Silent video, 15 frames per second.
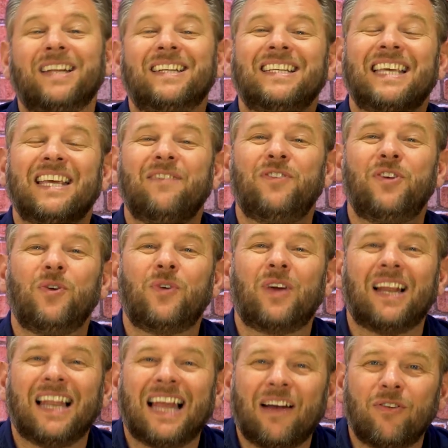to give you
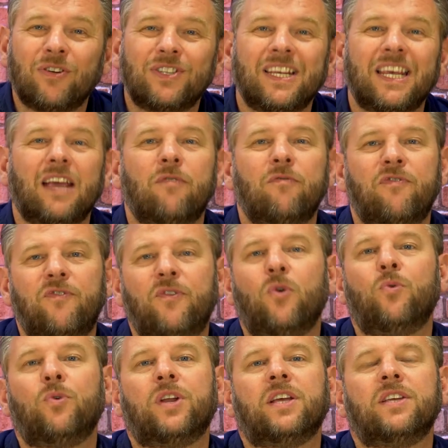clarity and
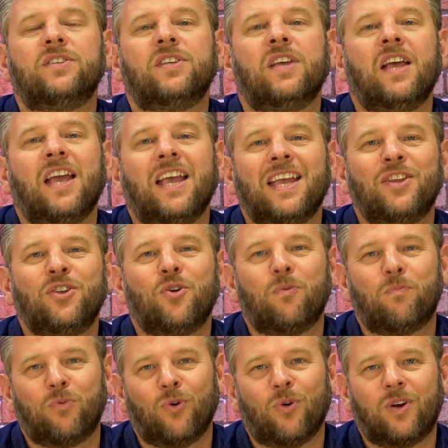fullness in your
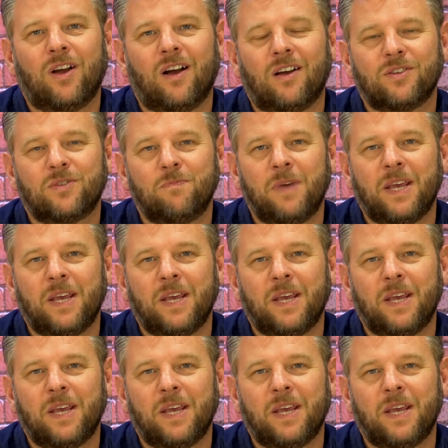broadcast